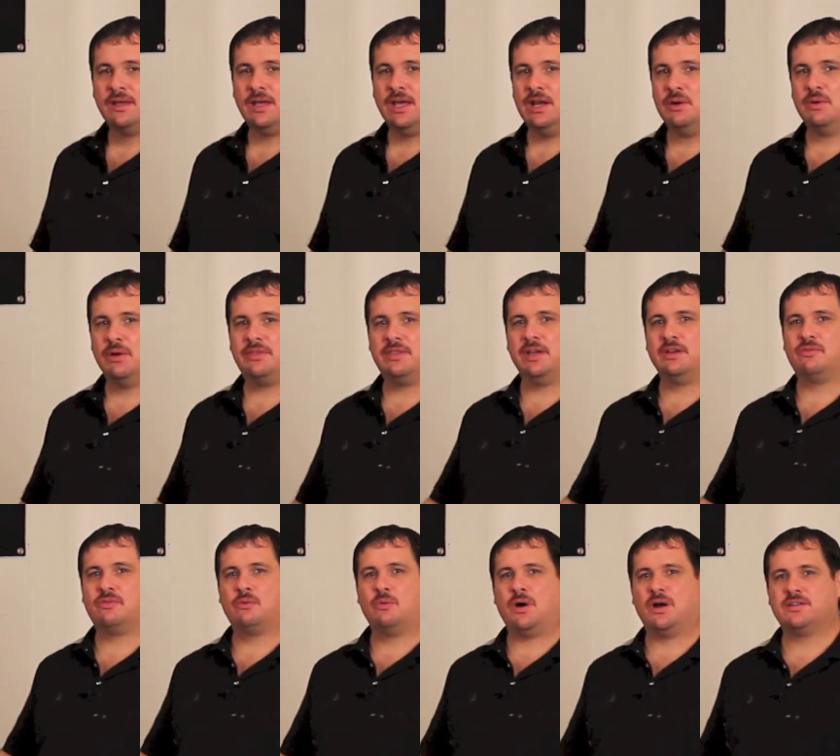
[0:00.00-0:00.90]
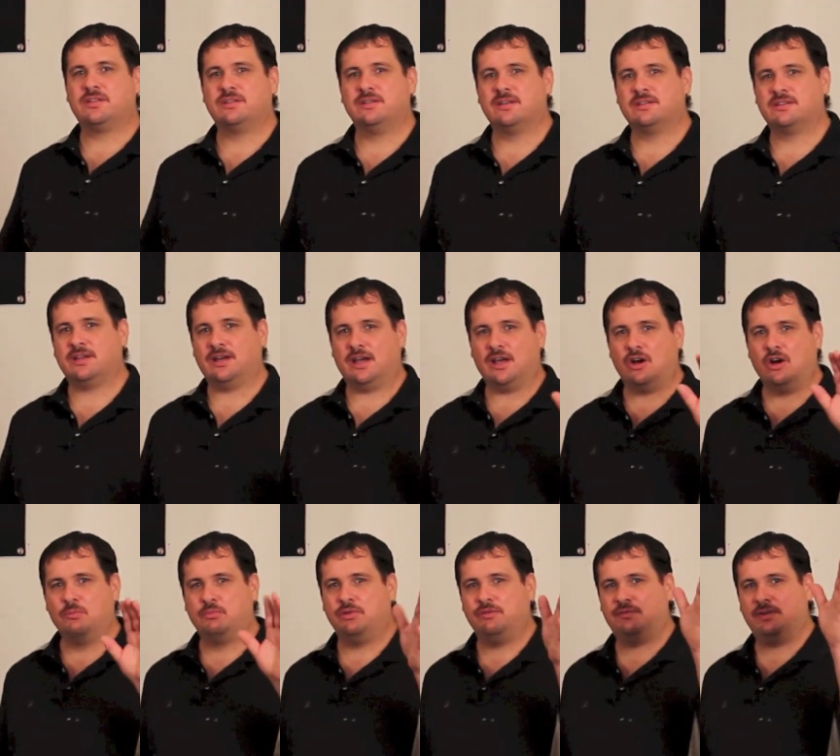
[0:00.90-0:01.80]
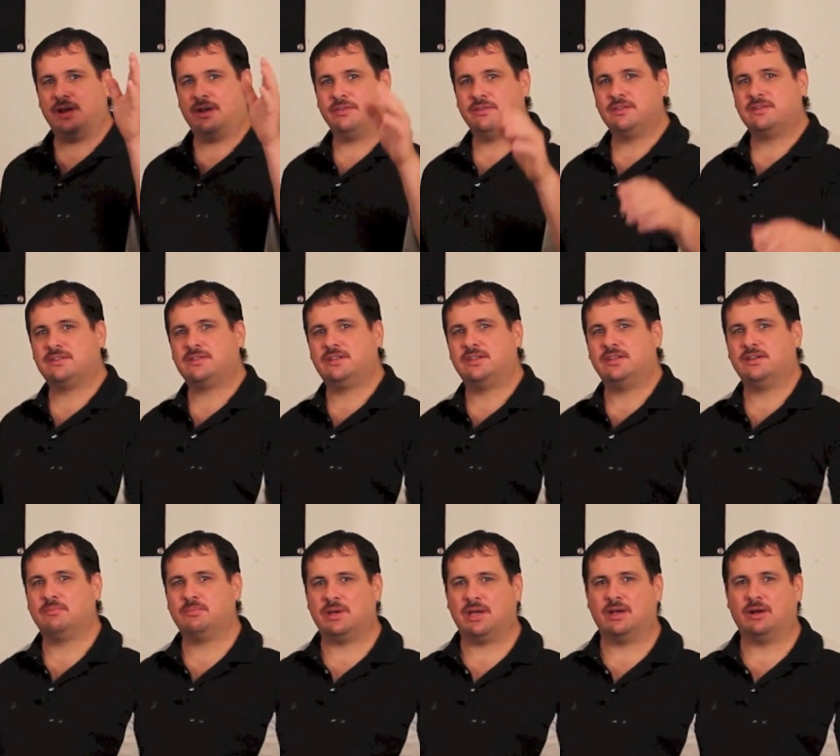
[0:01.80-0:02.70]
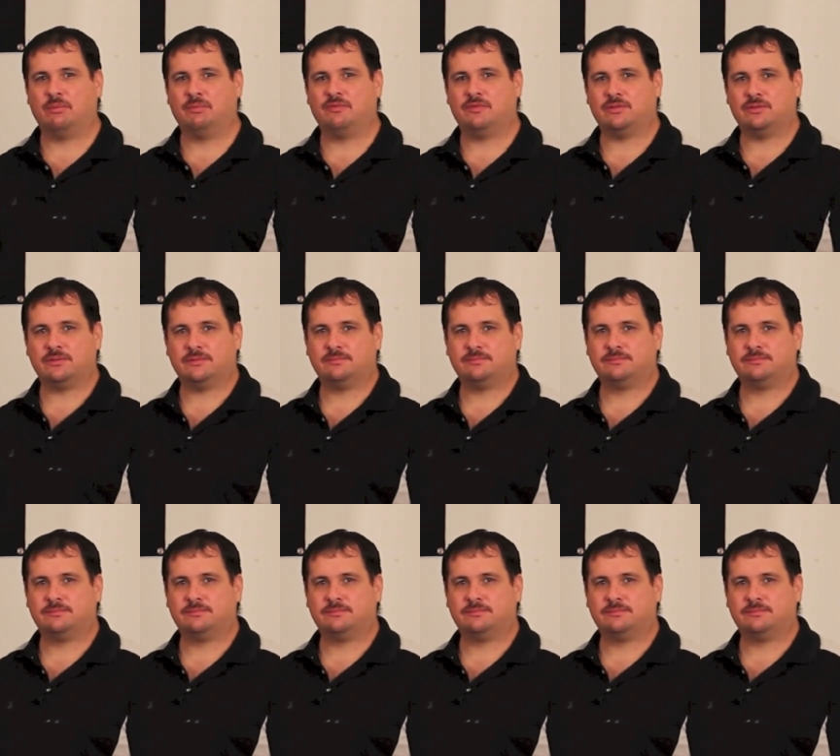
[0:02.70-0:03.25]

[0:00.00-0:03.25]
Anyway, thanks for watching this, and I hope you found this tip helpful.